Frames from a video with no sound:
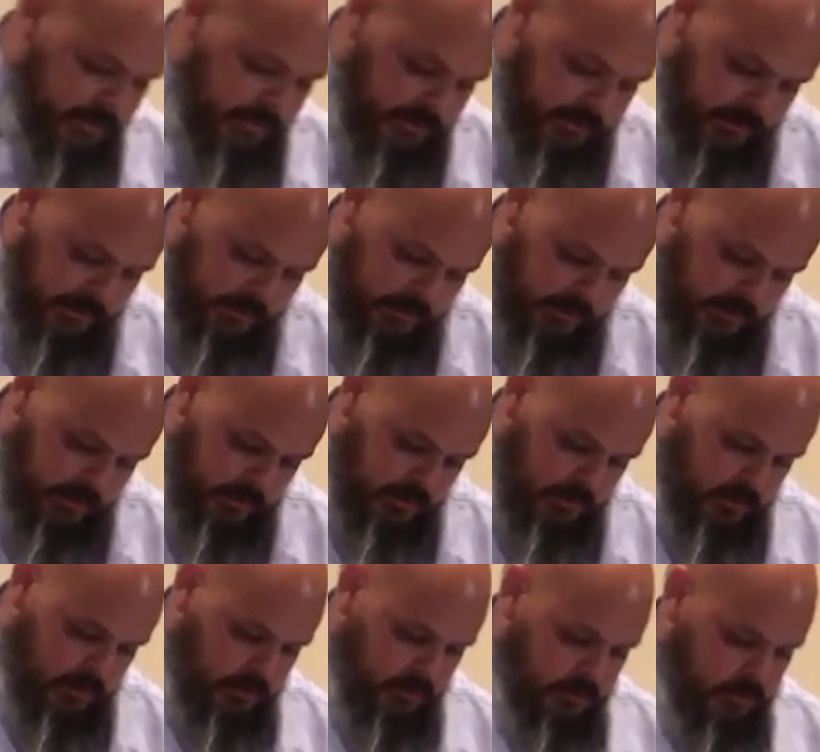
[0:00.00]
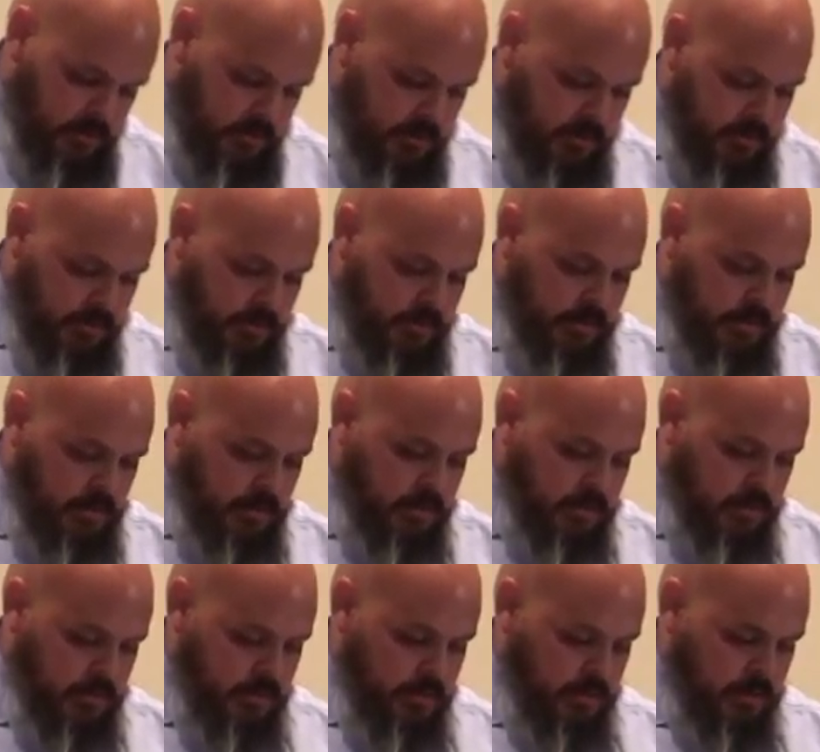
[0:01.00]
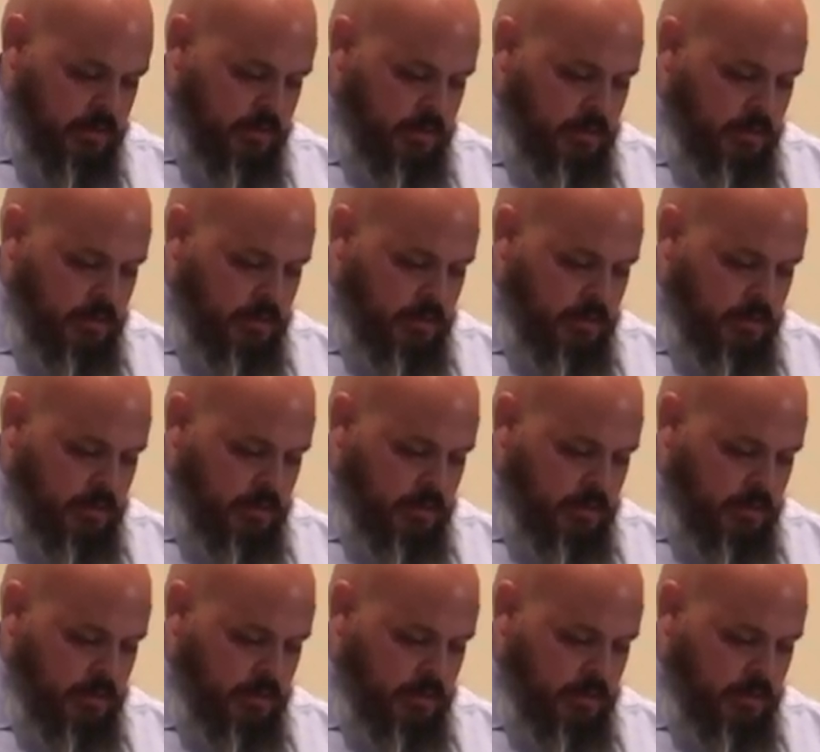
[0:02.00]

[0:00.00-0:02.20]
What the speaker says: (silence)